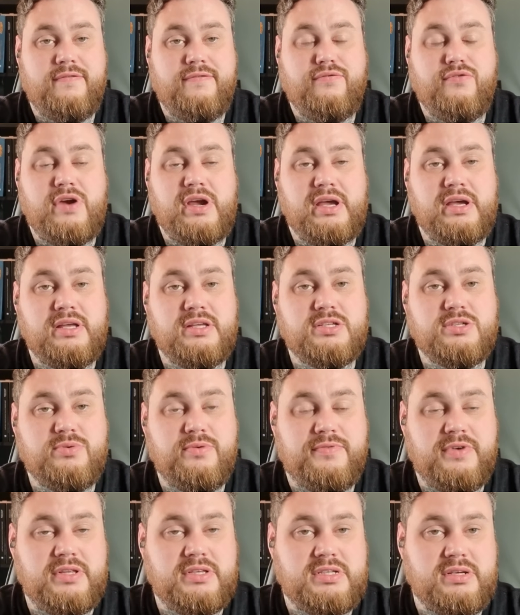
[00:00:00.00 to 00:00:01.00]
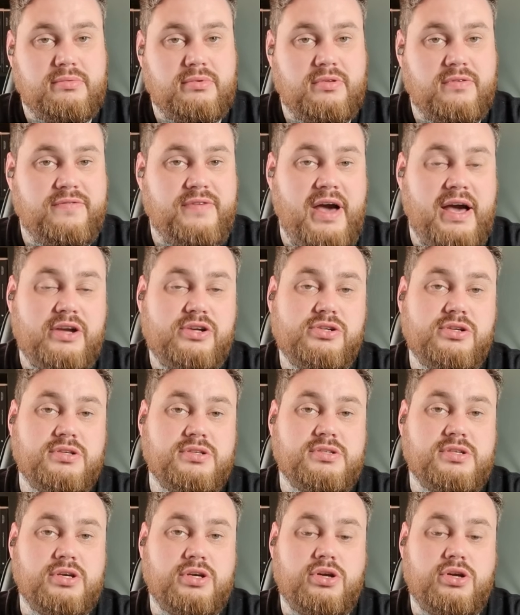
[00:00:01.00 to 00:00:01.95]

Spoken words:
frigates within some of the factions